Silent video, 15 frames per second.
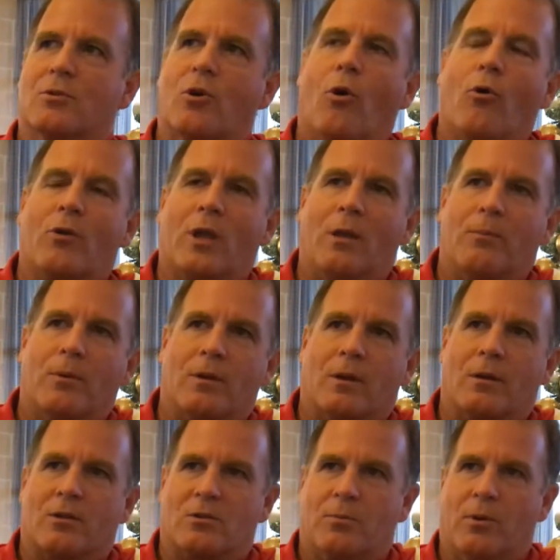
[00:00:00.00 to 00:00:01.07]

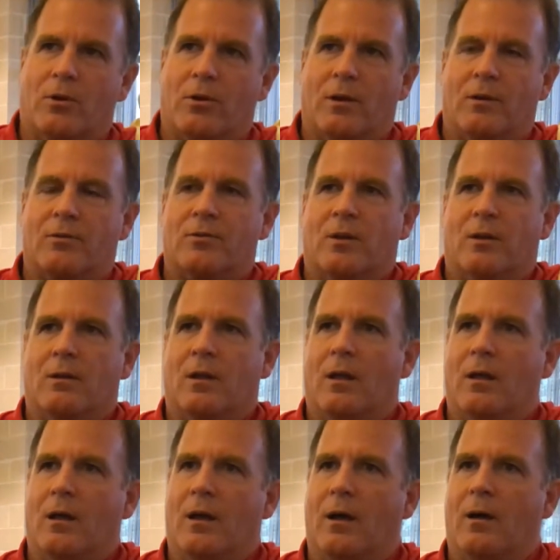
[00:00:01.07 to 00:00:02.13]
goalkeeping experience
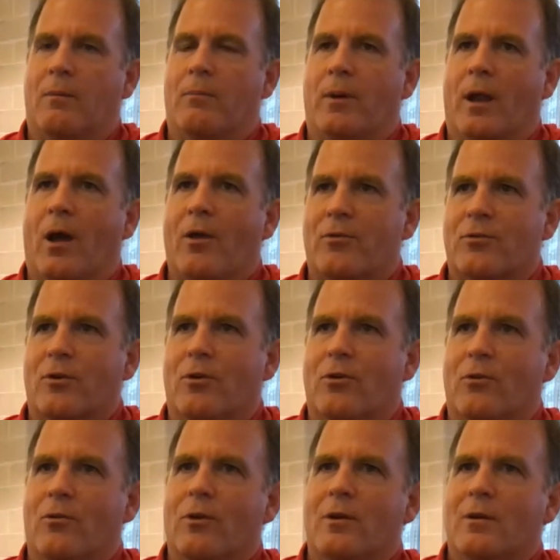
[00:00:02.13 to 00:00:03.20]
but
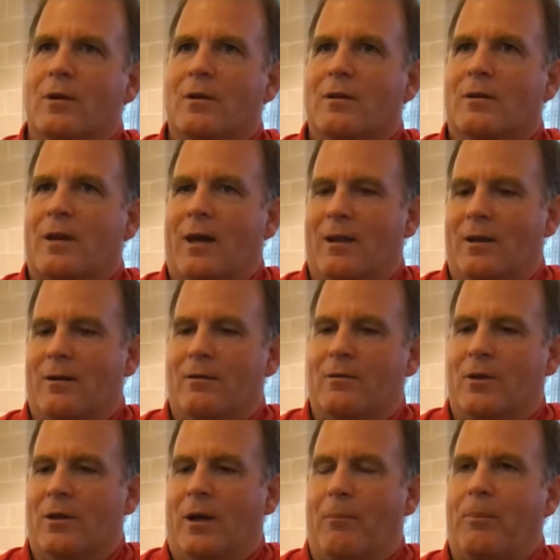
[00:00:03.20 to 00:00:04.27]
also kind of
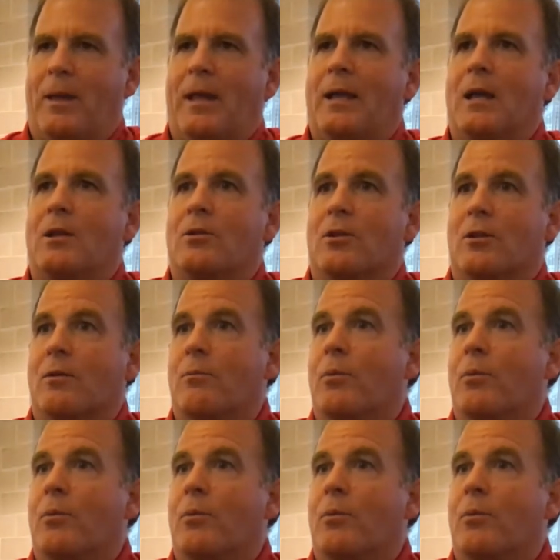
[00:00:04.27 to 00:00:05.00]
a peek into the